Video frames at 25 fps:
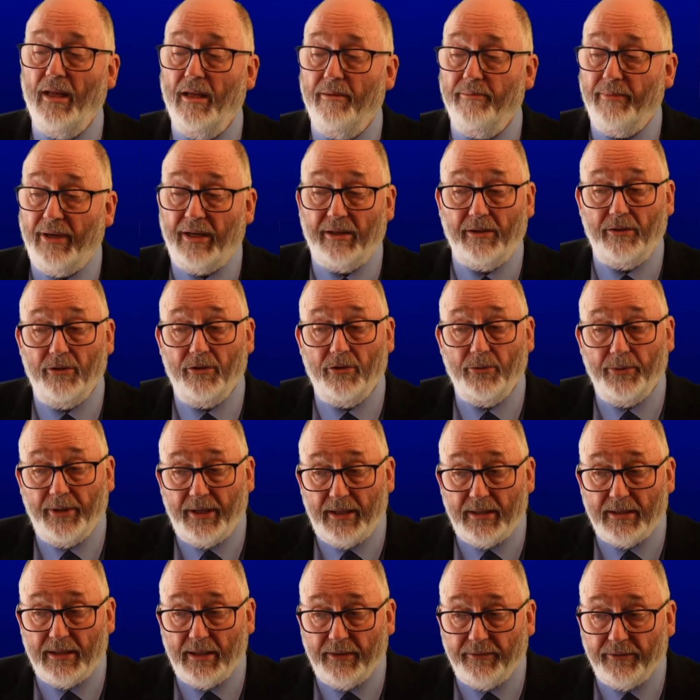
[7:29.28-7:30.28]
Matthew
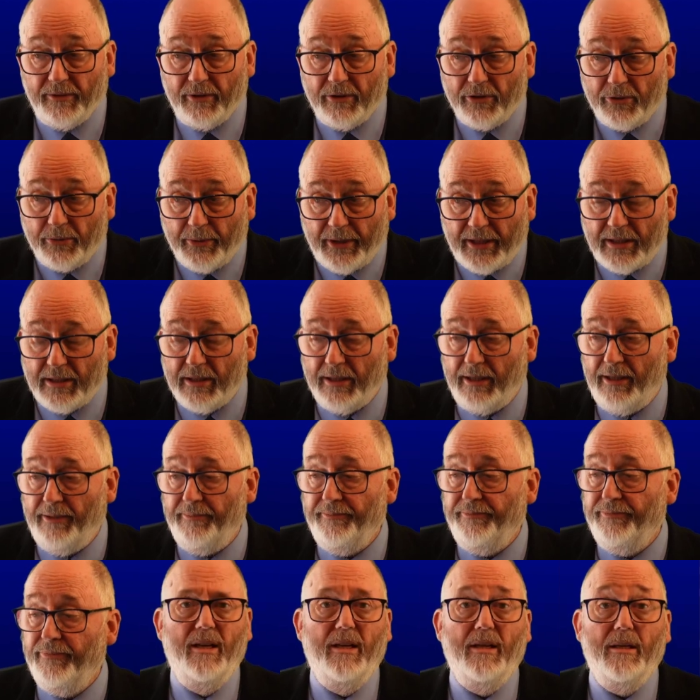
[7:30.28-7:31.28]
27:20.
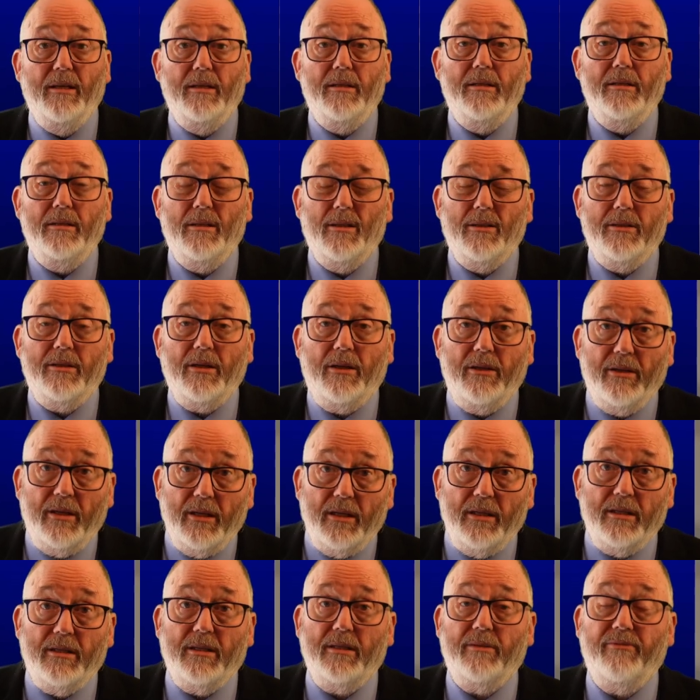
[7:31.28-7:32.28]
So
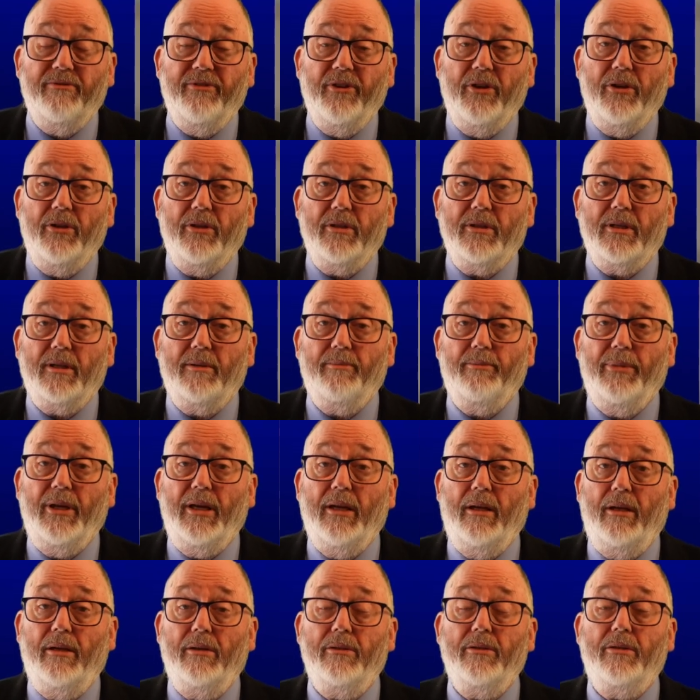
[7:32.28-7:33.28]
this verse
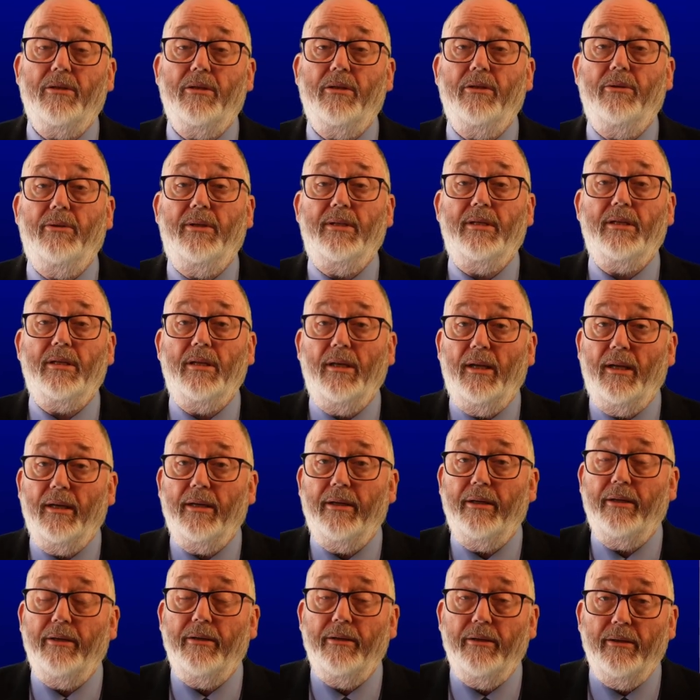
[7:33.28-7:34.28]
belongs to a
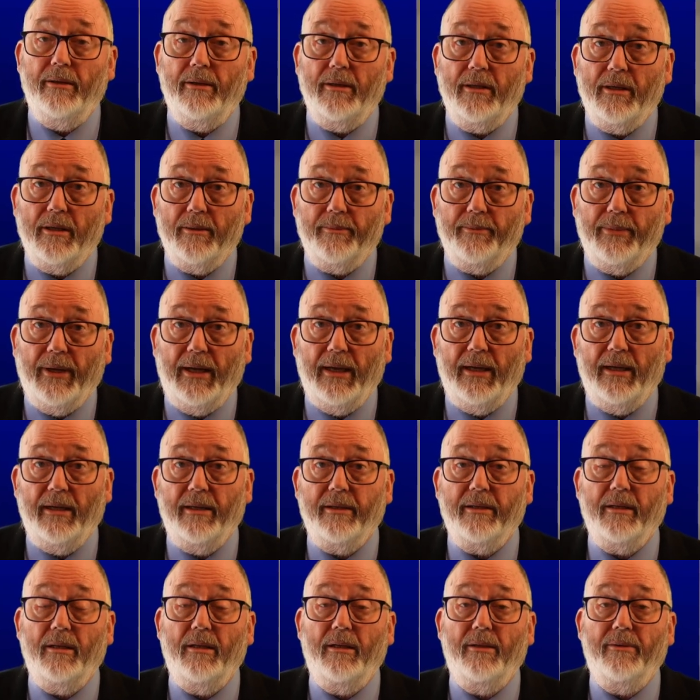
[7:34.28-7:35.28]
slightly earlier
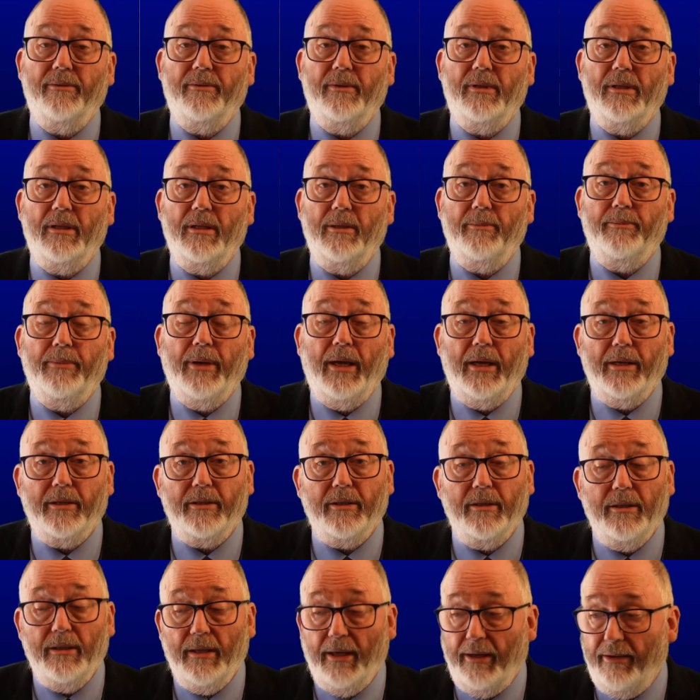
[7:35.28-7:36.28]
part of the
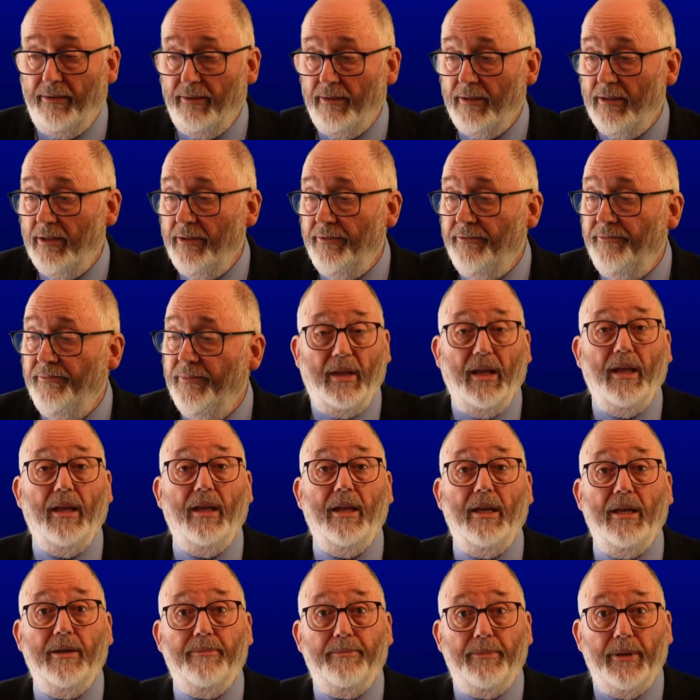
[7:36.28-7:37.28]
Passion narrative.
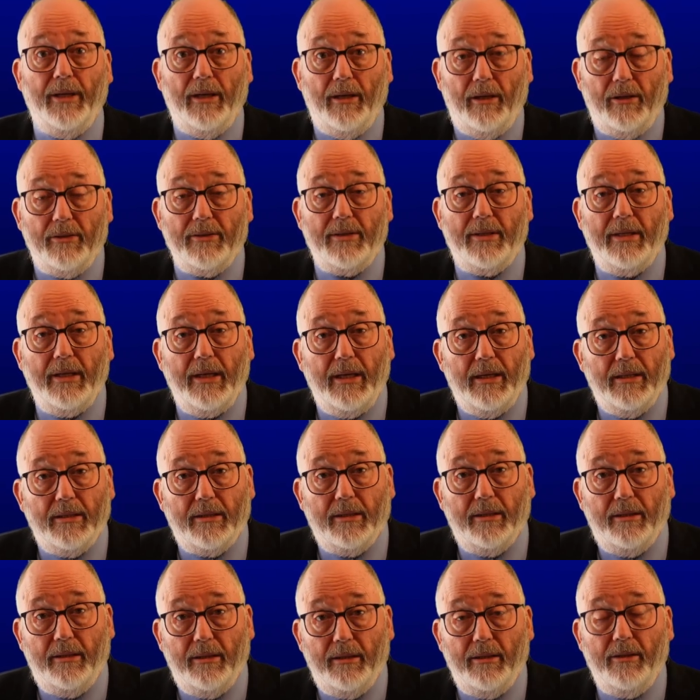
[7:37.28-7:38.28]
It belongs to the
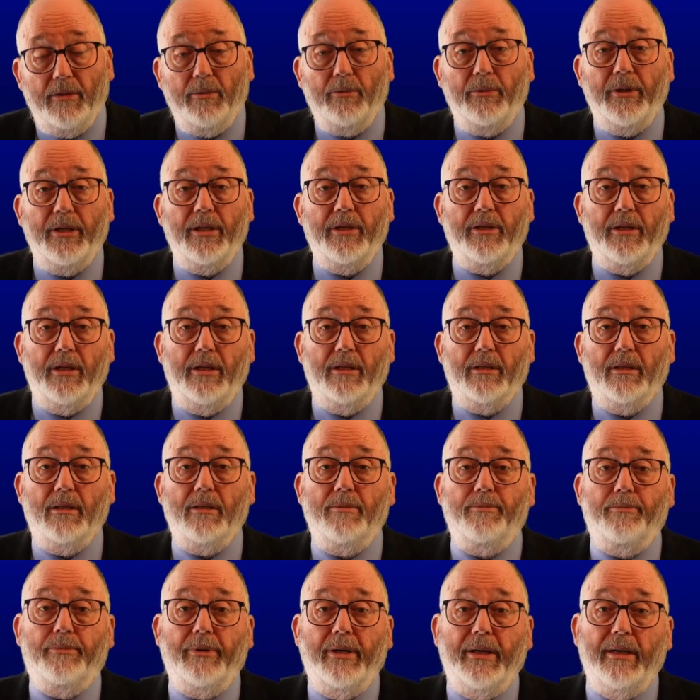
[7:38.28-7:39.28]
incident where
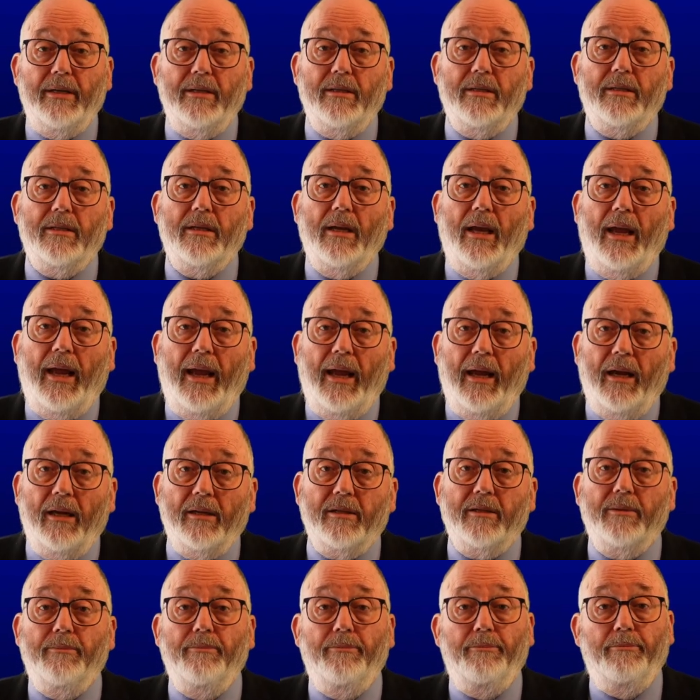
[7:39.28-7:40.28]
Pilate brings
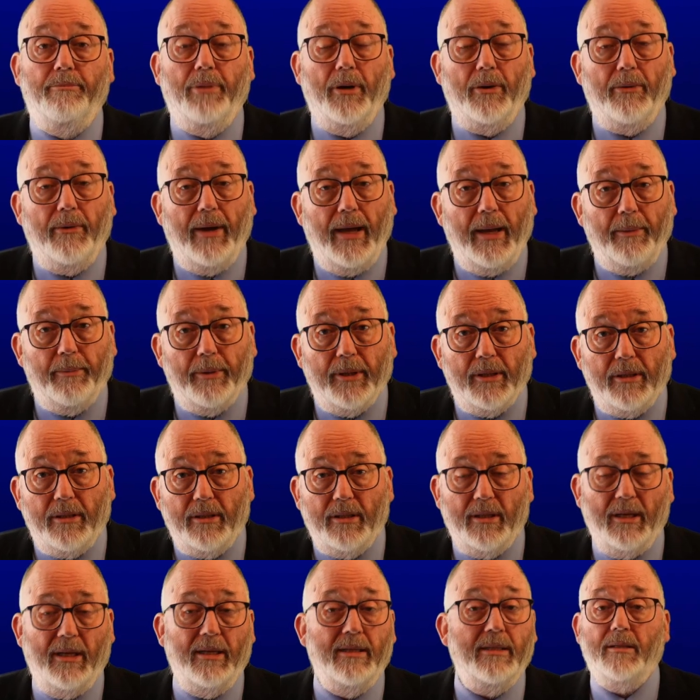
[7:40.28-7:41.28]
out Barabbas
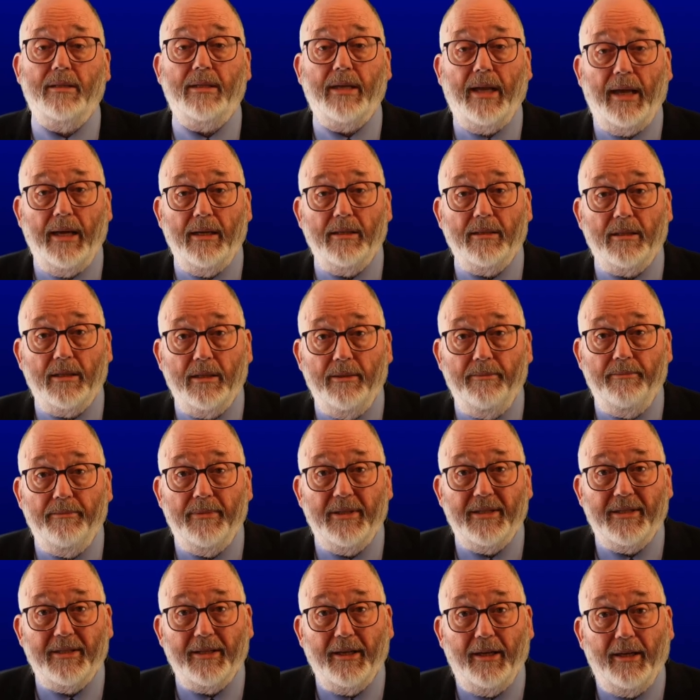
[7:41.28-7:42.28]
and stands him
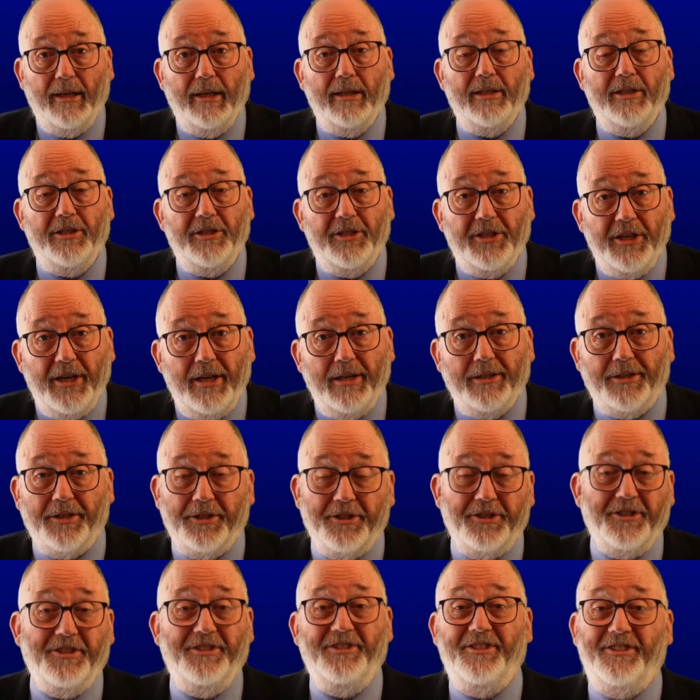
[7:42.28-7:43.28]
beside
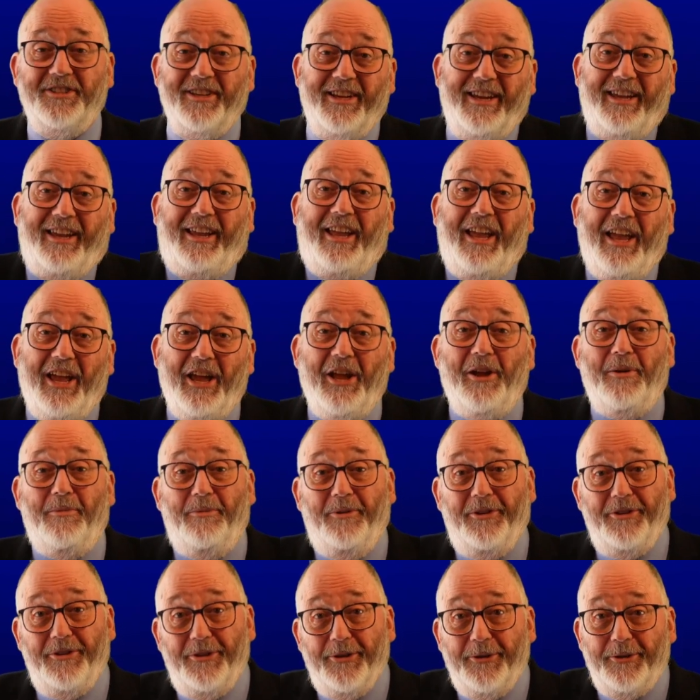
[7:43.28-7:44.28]
Jesus and saying,
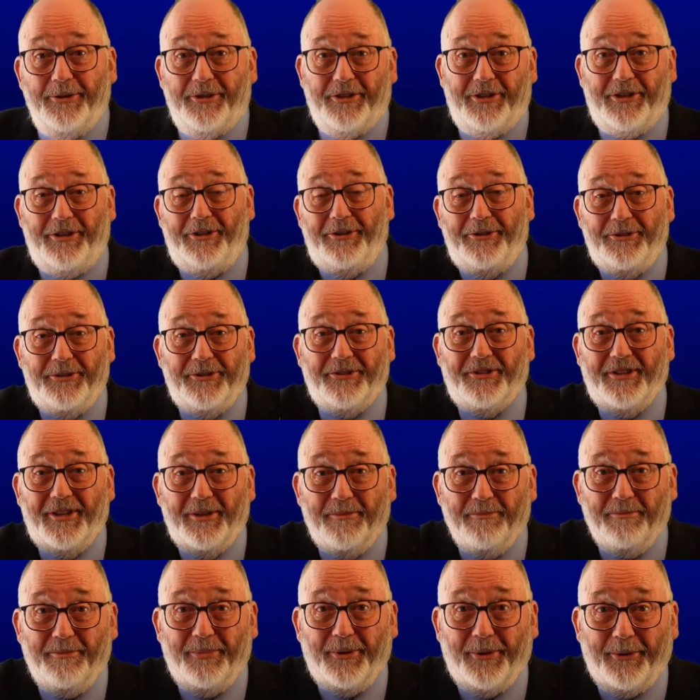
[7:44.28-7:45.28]
well, you choose
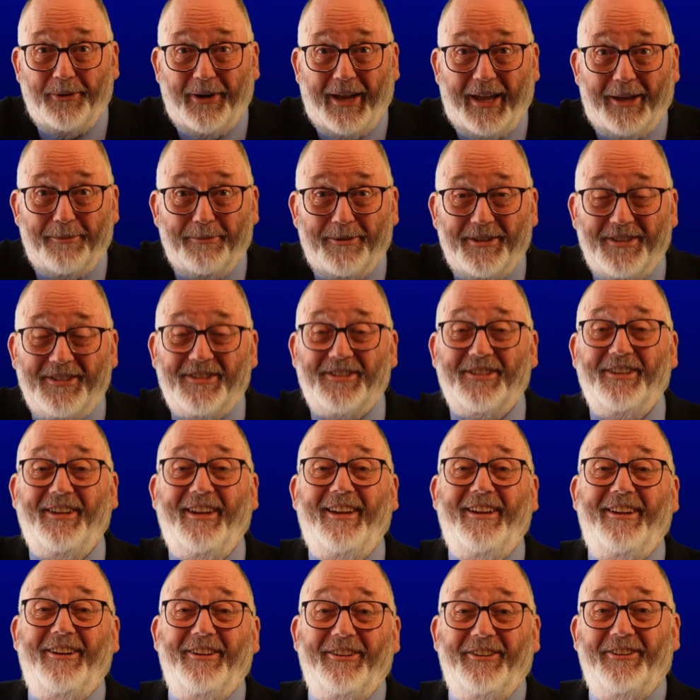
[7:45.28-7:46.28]
Barabbas
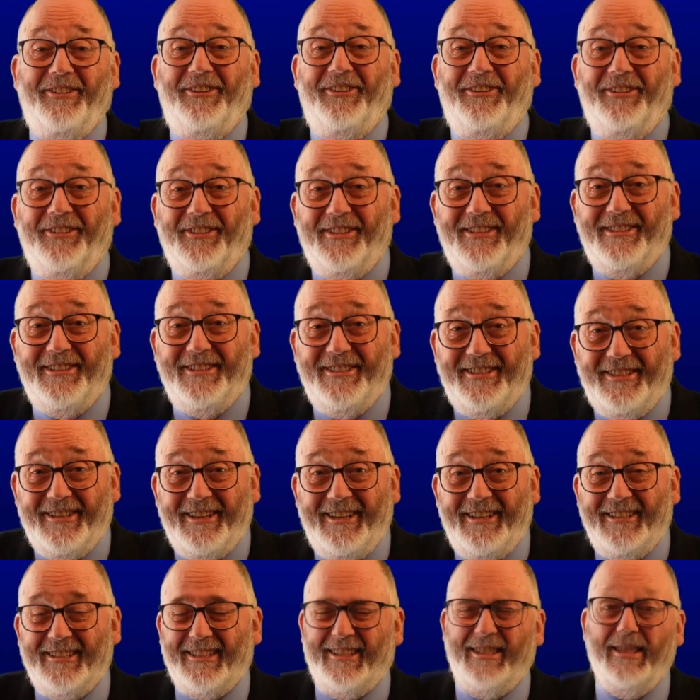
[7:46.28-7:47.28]
or
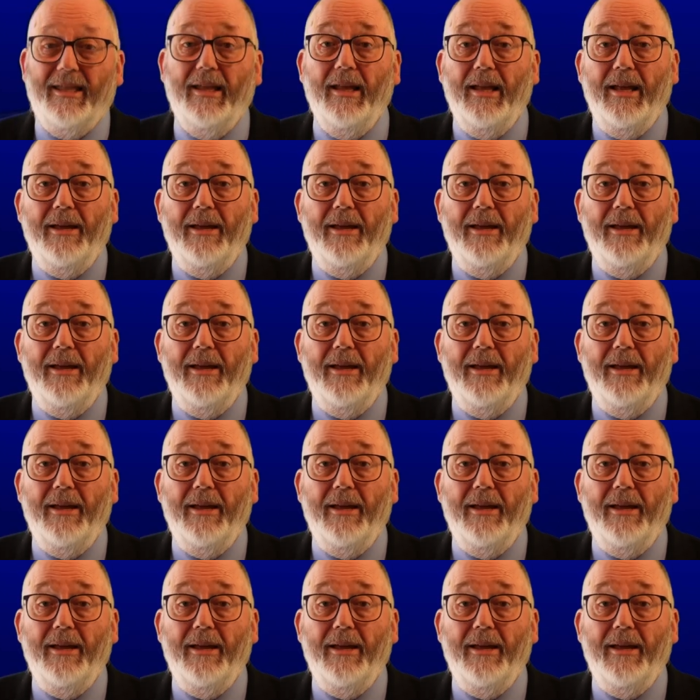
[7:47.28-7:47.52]
Jesus.